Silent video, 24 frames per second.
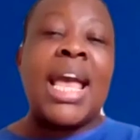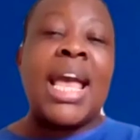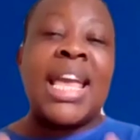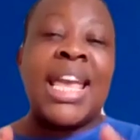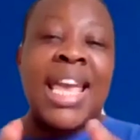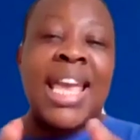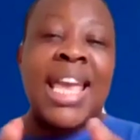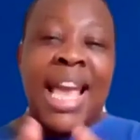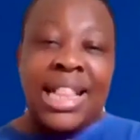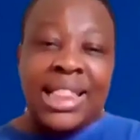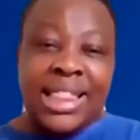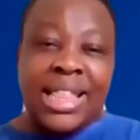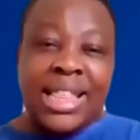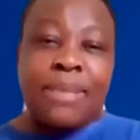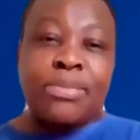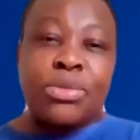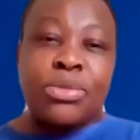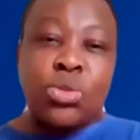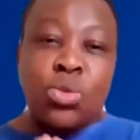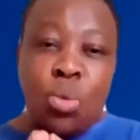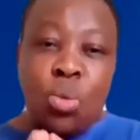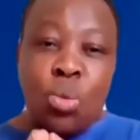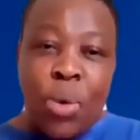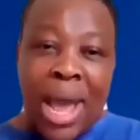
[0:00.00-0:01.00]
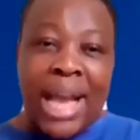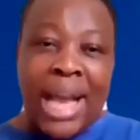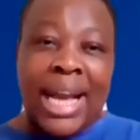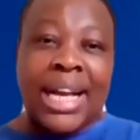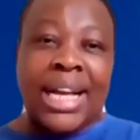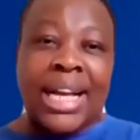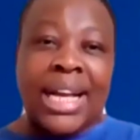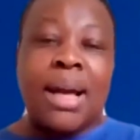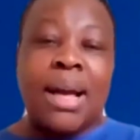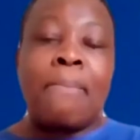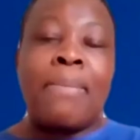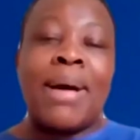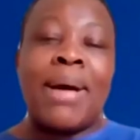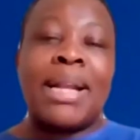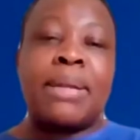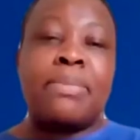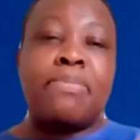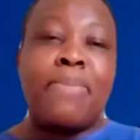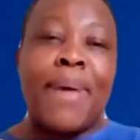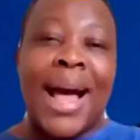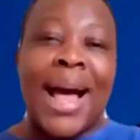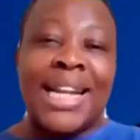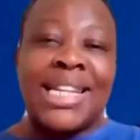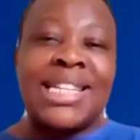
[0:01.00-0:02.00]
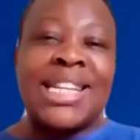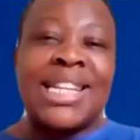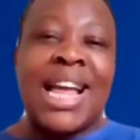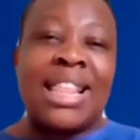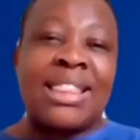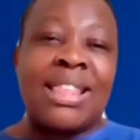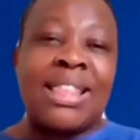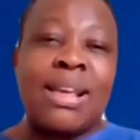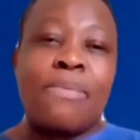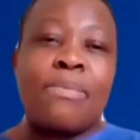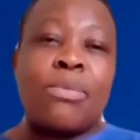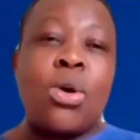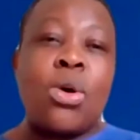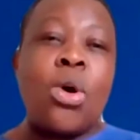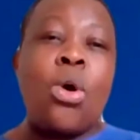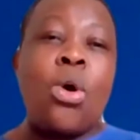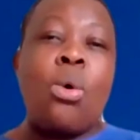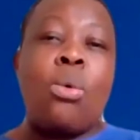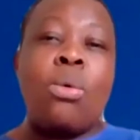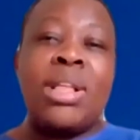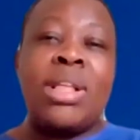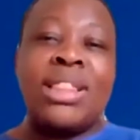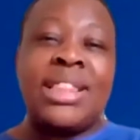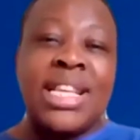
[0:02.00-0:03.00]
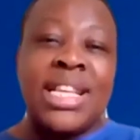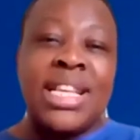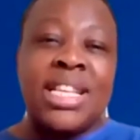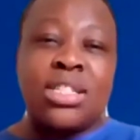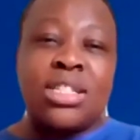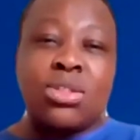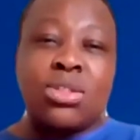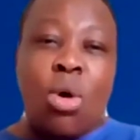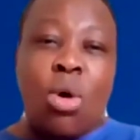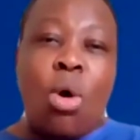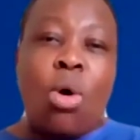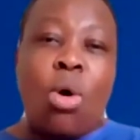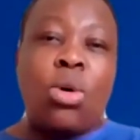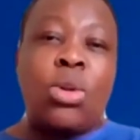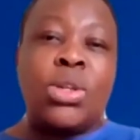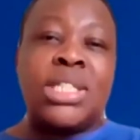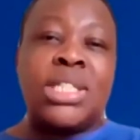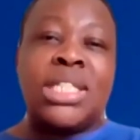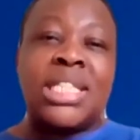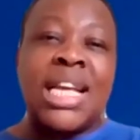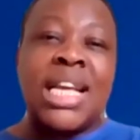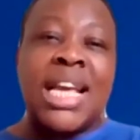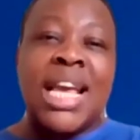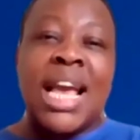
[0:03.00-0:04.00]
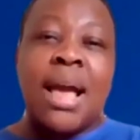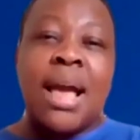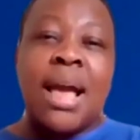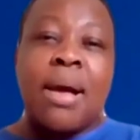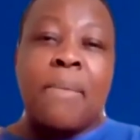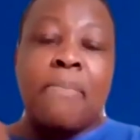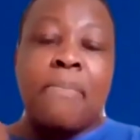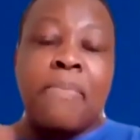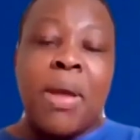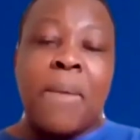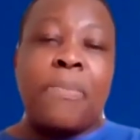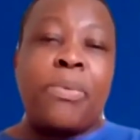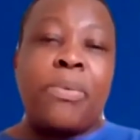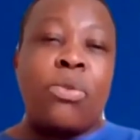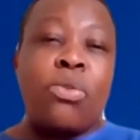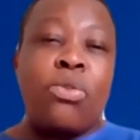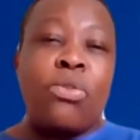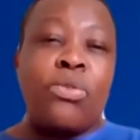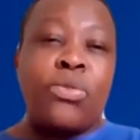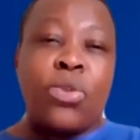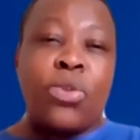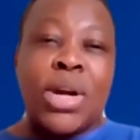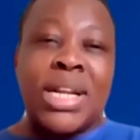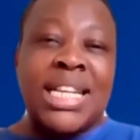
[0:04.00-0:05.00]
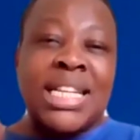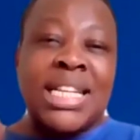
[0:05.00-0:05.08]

Get them to work, but partner them with these old people who've got